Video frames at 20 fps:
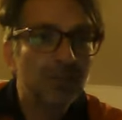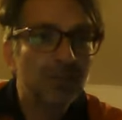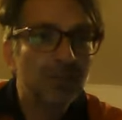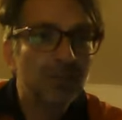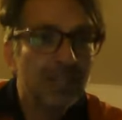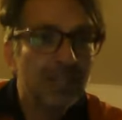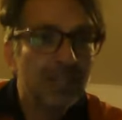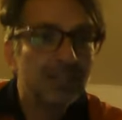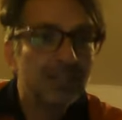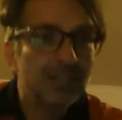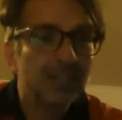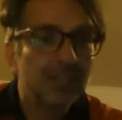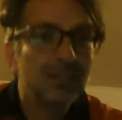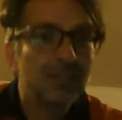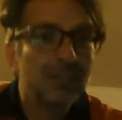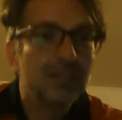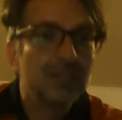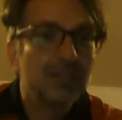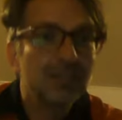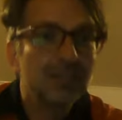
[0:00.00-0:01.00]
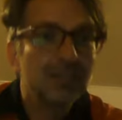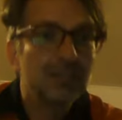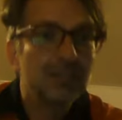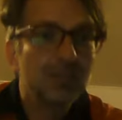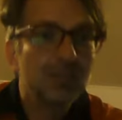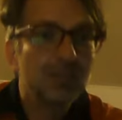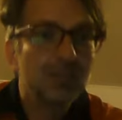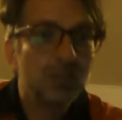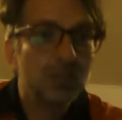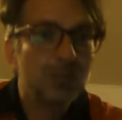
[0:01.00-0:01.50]
need to
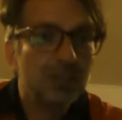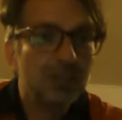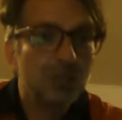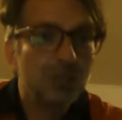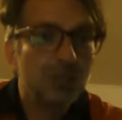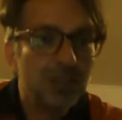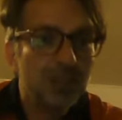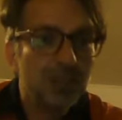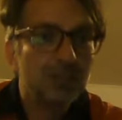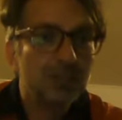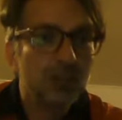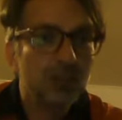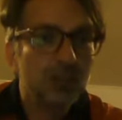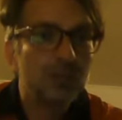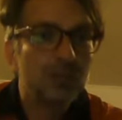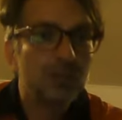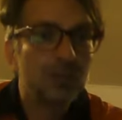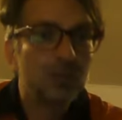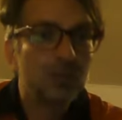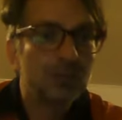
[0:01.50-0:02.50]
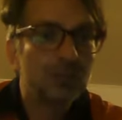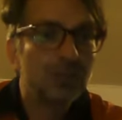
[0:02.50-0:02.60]
do it as well as possible